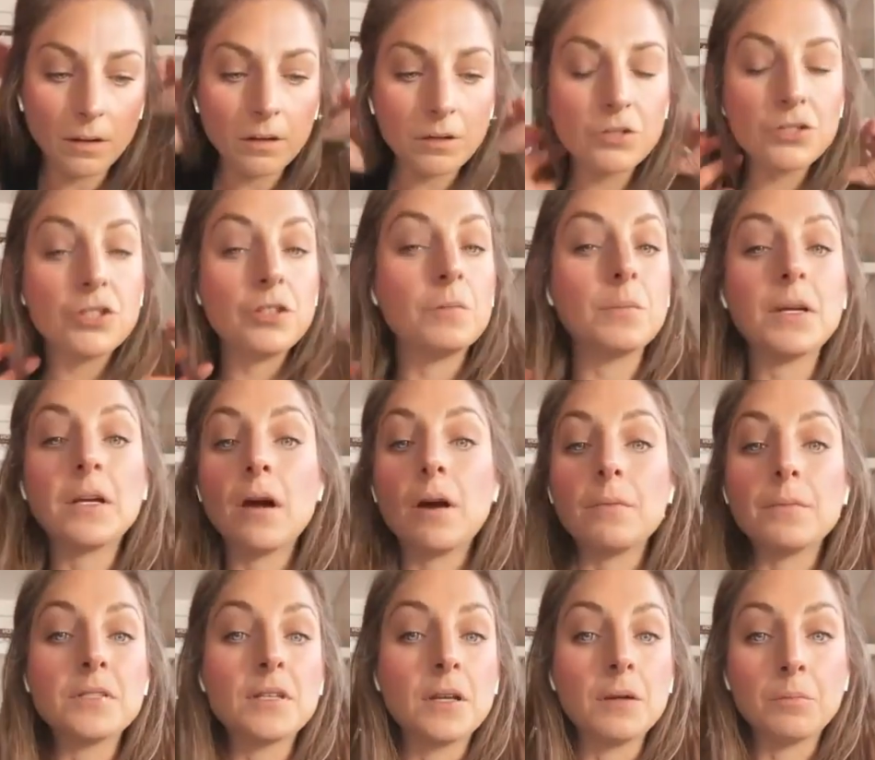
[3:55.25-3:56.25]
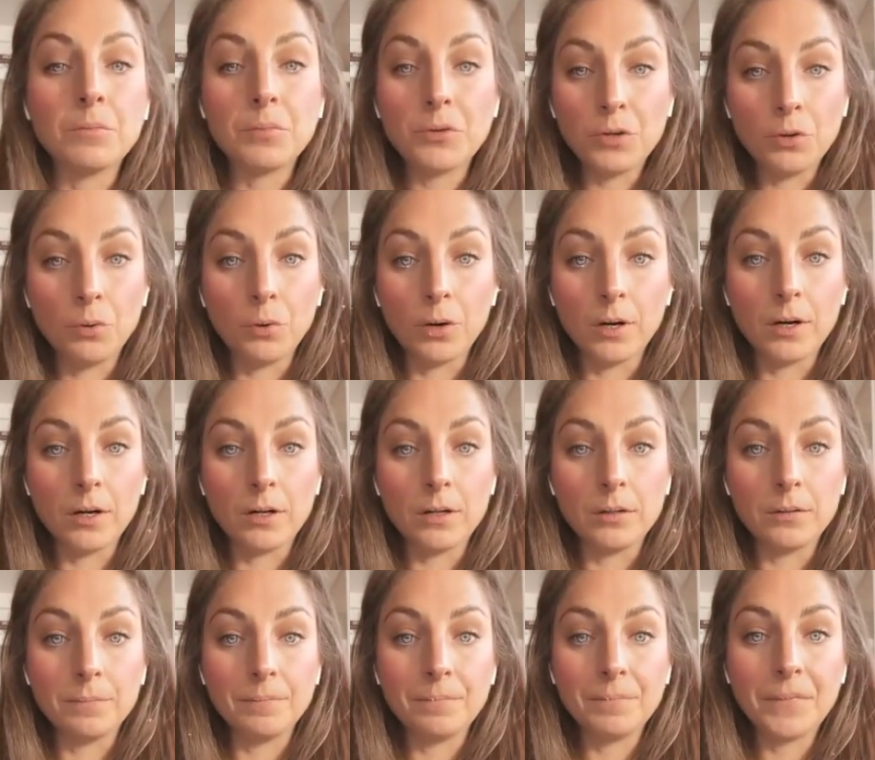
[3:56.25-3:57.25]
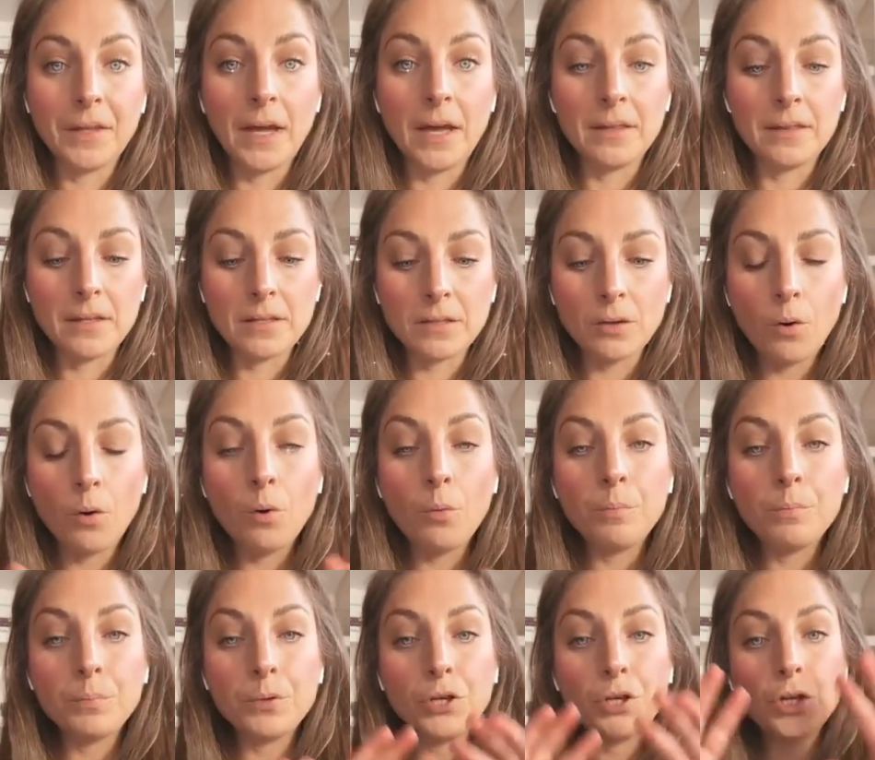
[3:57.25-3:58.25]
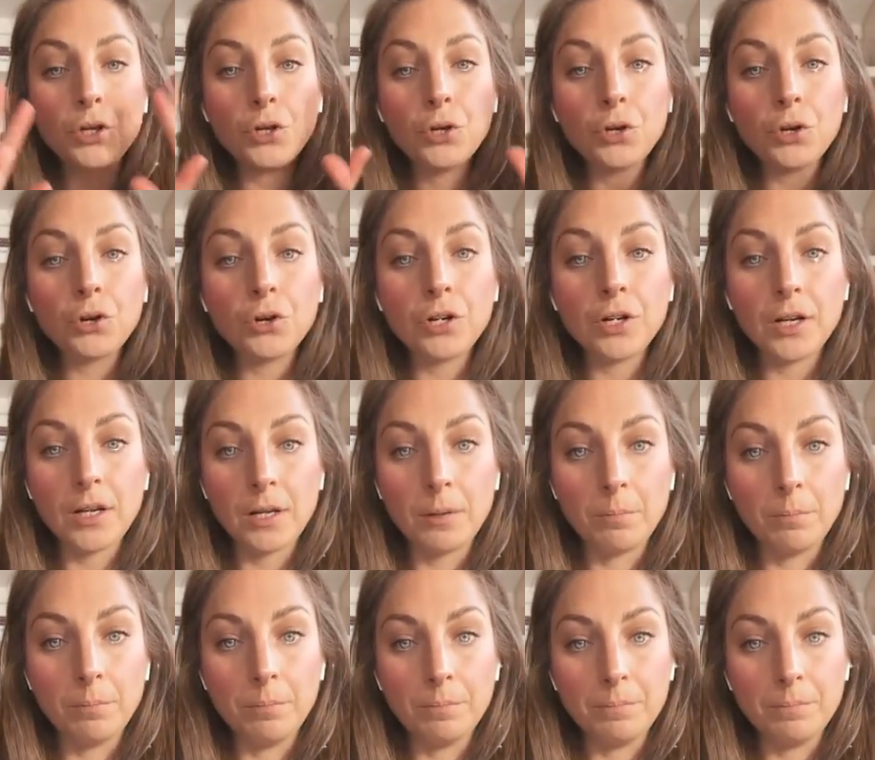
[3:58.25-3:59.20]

she becomes impure. And this whole purity